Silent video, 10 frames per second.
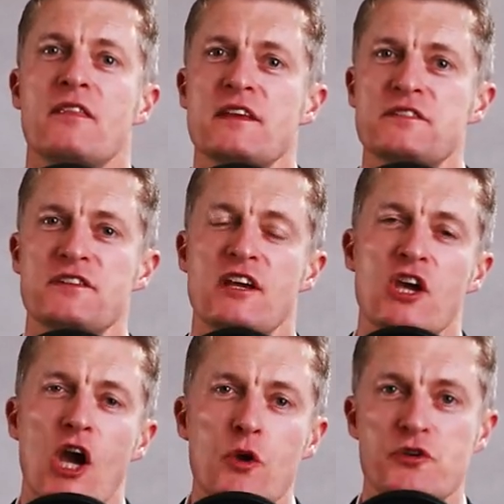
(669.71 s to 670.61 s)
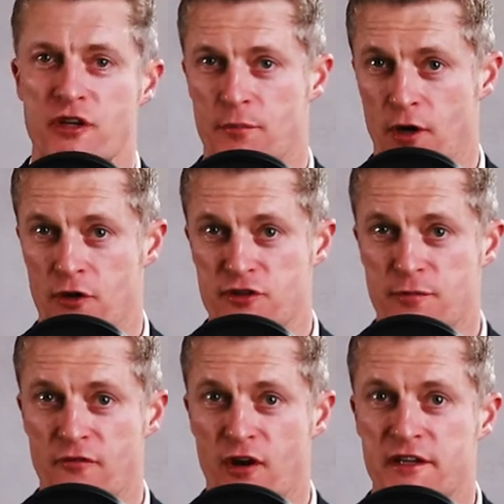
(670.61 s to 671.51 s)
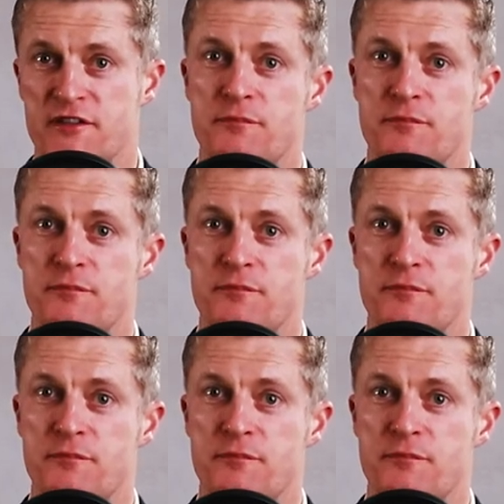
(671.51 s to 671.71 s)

This is a coaching approach to providing